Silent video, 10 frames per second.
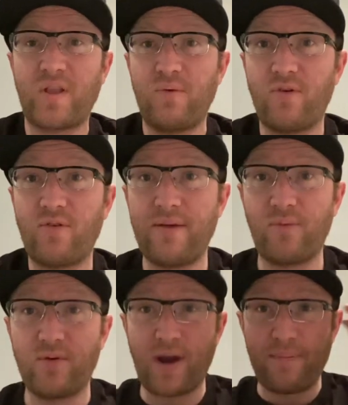
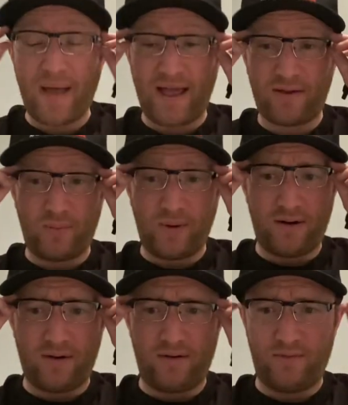we're right back
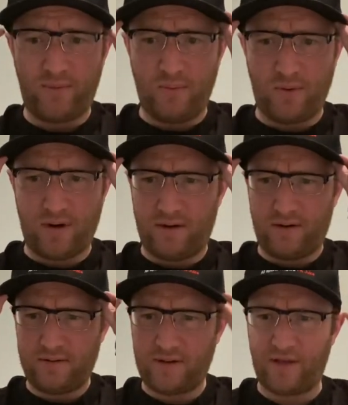where we
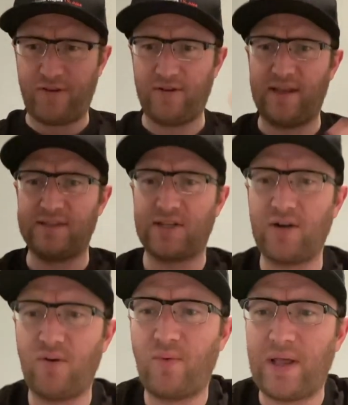were a few days
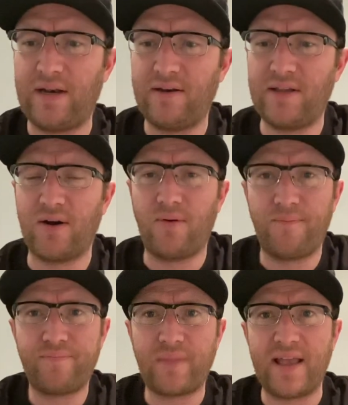ago when, you know,
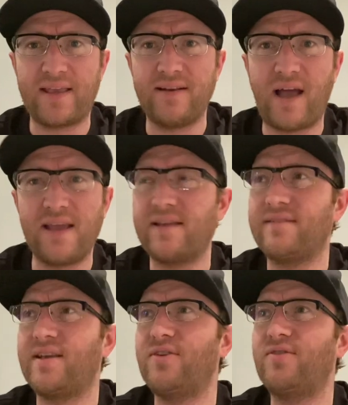I
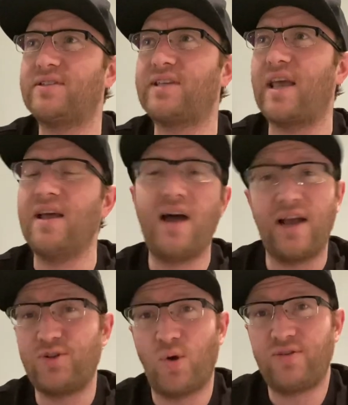continue to say,
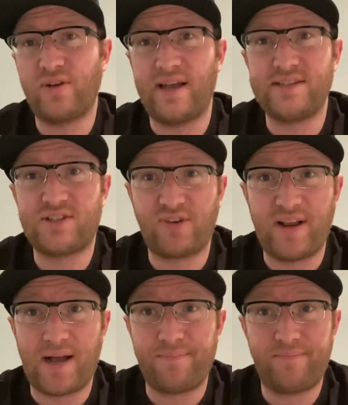I told you guys
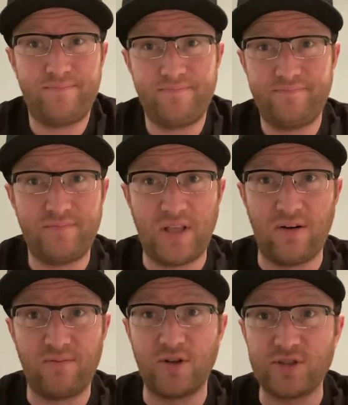straight up, you
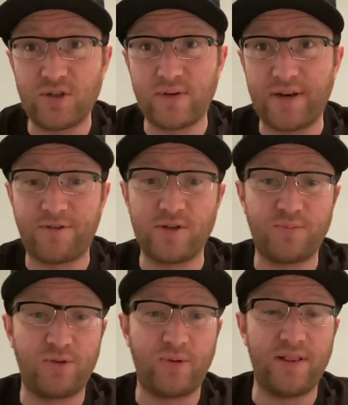know, there's no difference
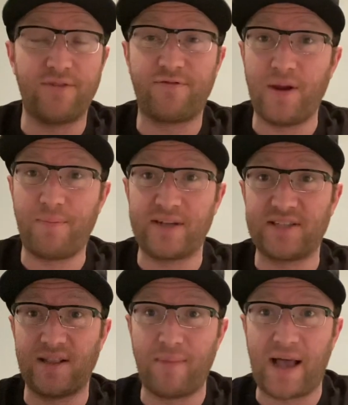between the free
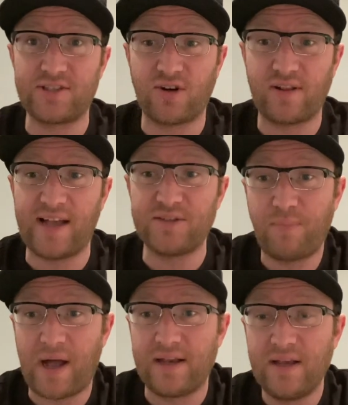picks and the masterclass, but